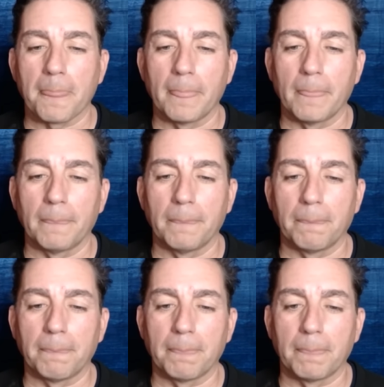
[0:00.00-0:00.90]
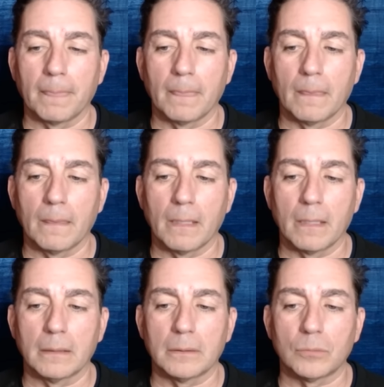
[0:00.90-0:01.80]

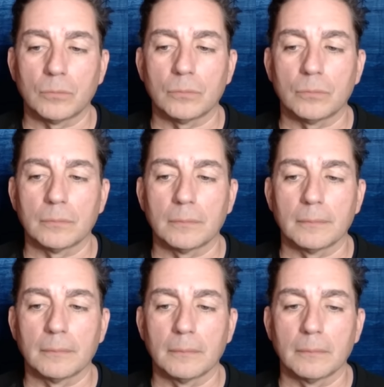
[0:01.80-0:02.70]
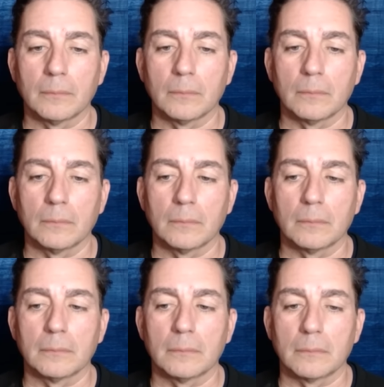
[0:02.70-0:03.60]

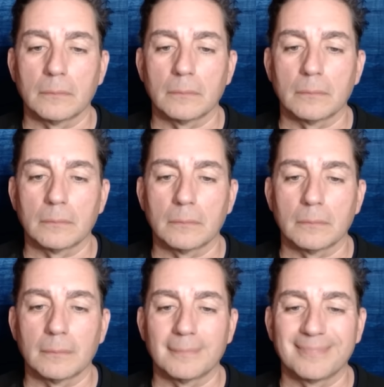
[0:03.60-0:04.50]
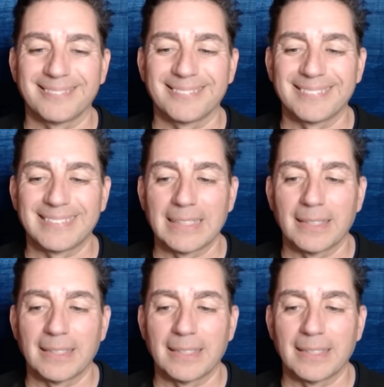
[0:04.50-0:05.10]
(not speaking)